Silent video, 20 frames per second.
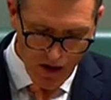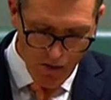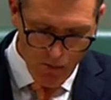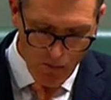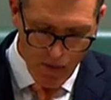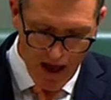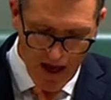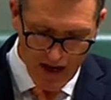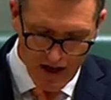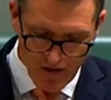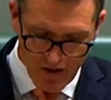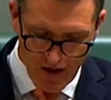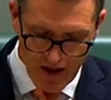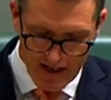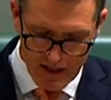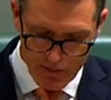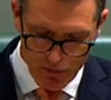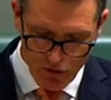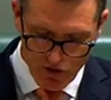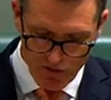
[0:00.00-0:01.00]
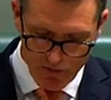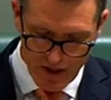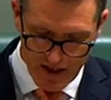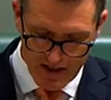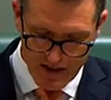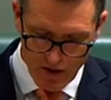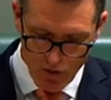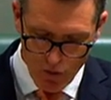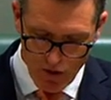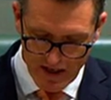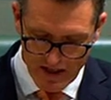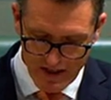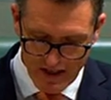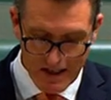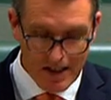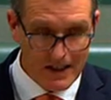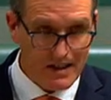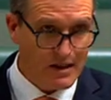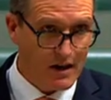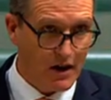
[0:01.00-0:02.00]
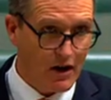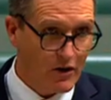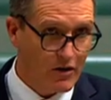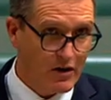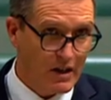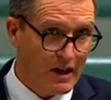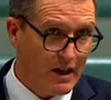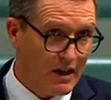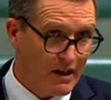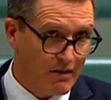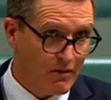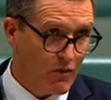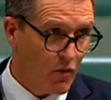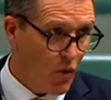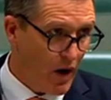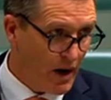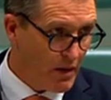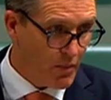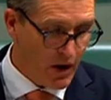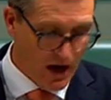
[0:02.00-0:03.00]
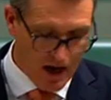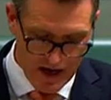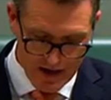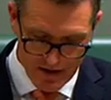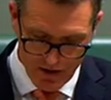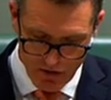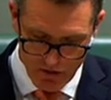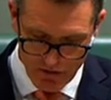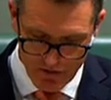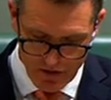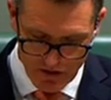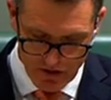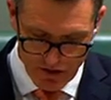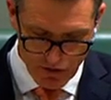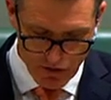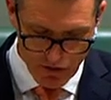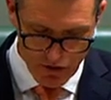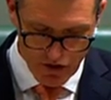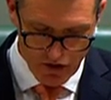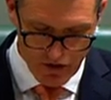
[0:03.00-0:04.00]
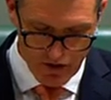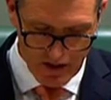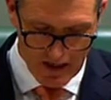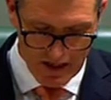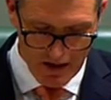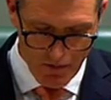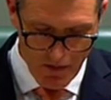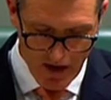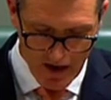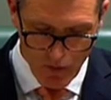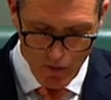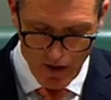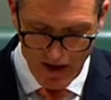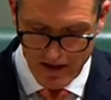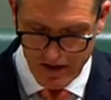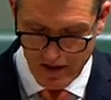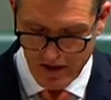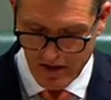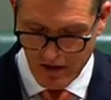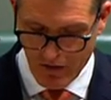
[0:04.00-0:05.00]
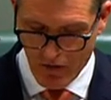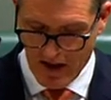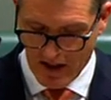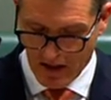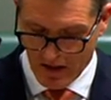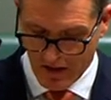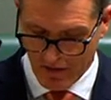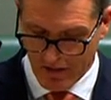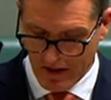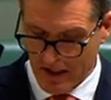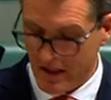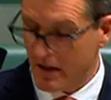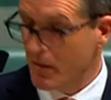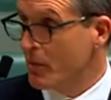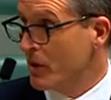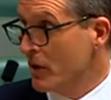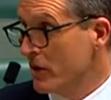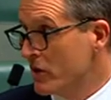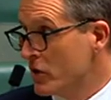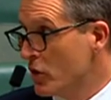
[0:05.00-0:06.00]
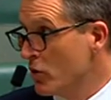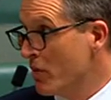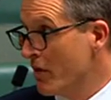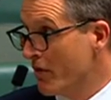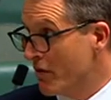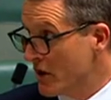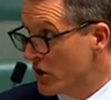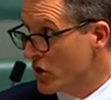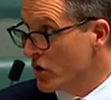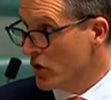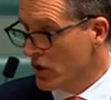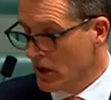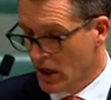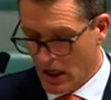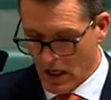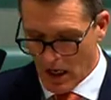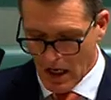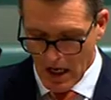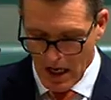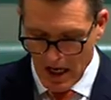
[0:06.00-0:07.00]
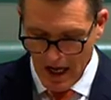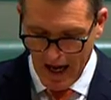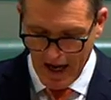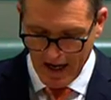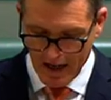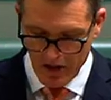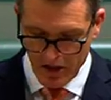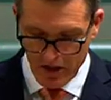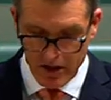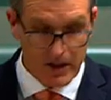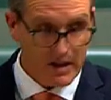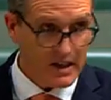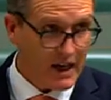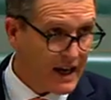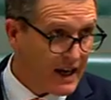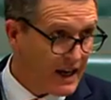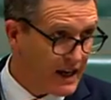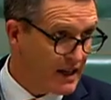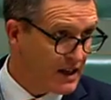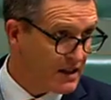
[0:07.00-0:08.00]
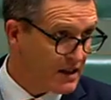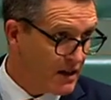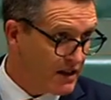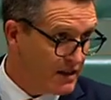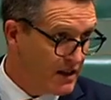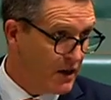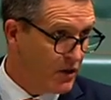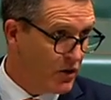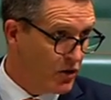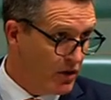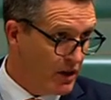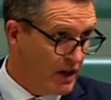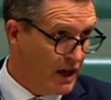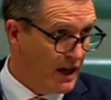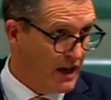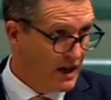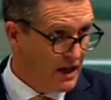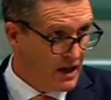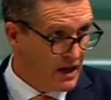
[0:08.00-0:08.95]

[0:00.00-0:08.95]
Banning the export of plastic waste is only one part of the solution, and in many ways it's a relatively simple and superficial action to take. And as I said earlier,